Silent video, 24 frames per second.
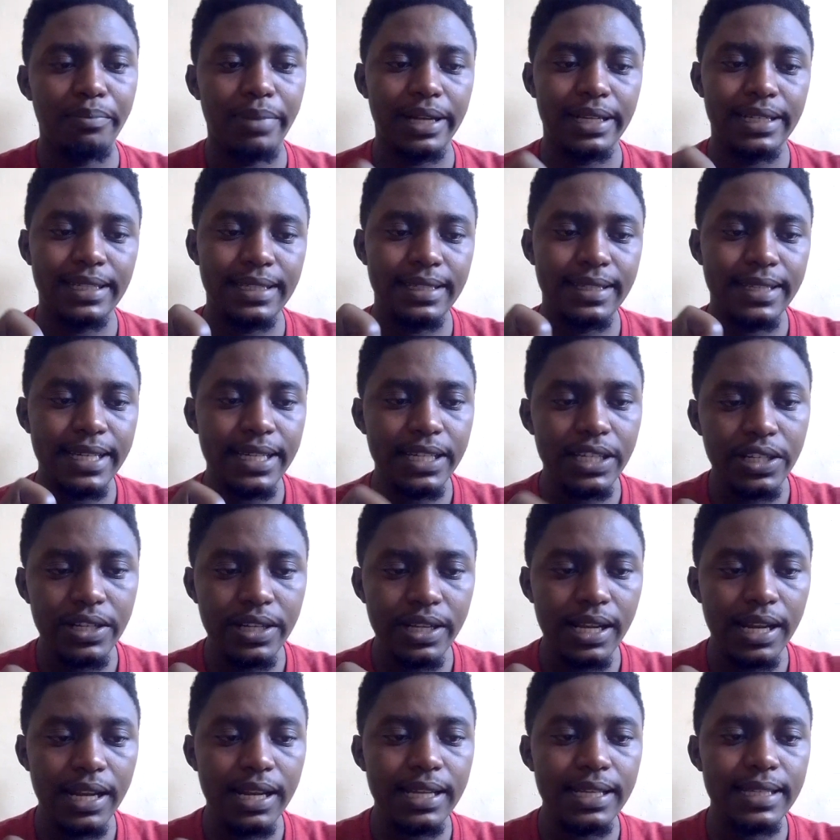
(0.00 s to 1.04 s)

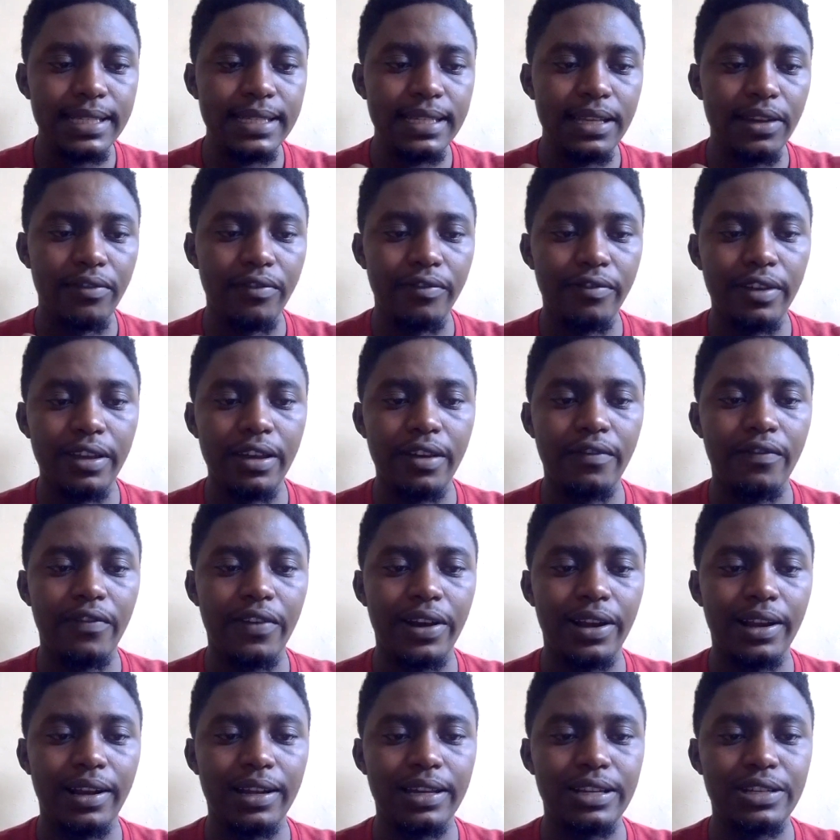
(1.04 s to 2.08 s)
particularly severe
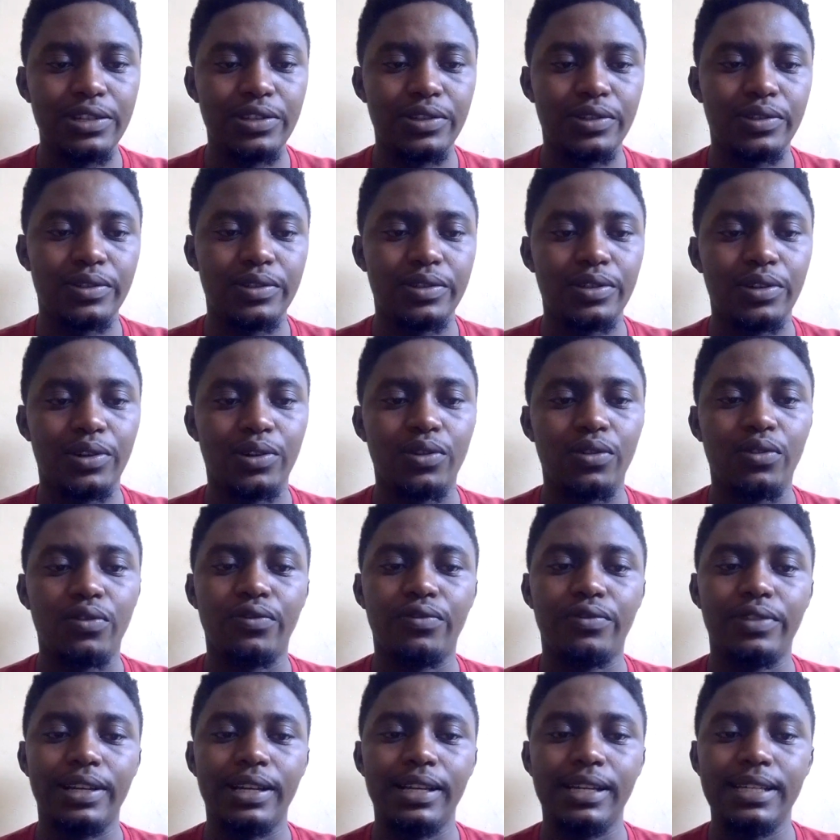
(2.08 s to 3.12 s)
violations
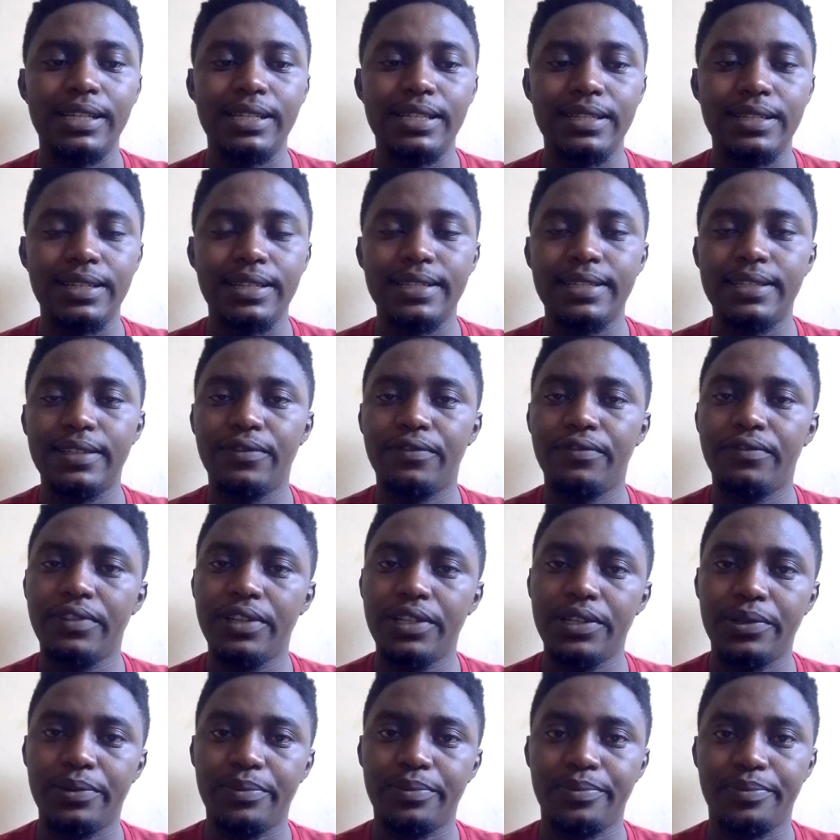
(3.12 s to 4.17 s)
of religious
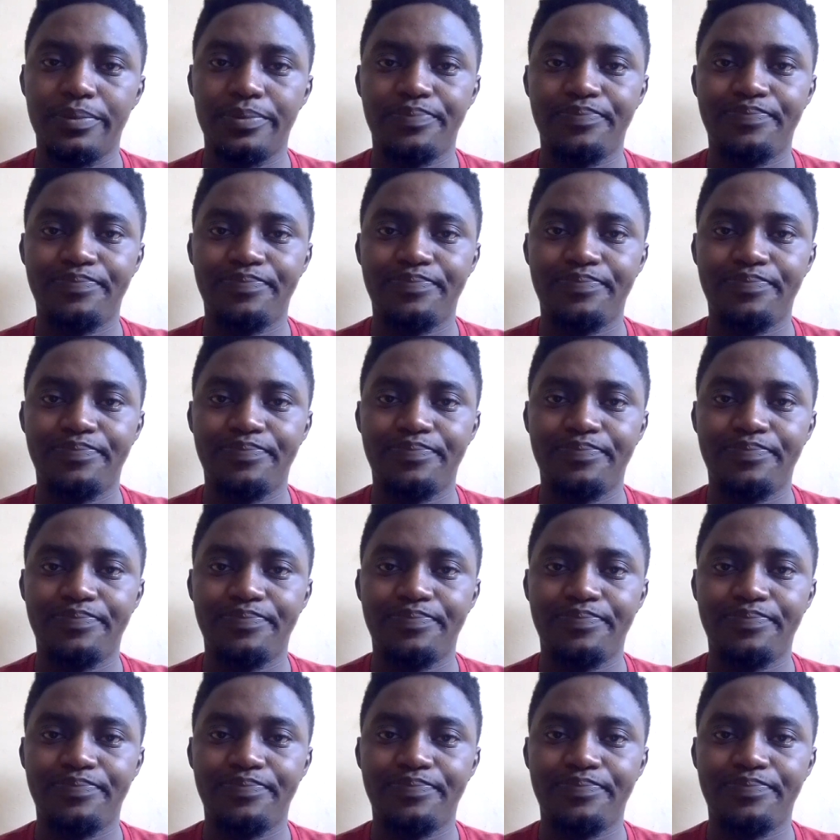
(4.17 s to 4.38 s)
freedom?